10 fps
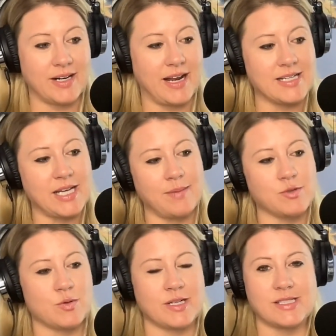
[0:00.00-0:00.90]
and
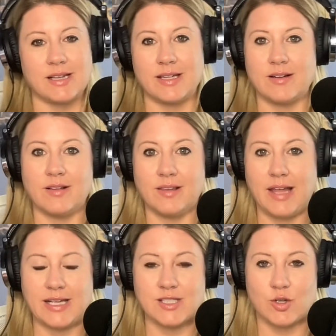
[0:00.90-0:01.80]
times where it's a little
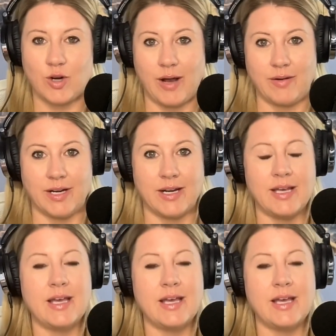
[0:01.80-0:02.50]
less crowded.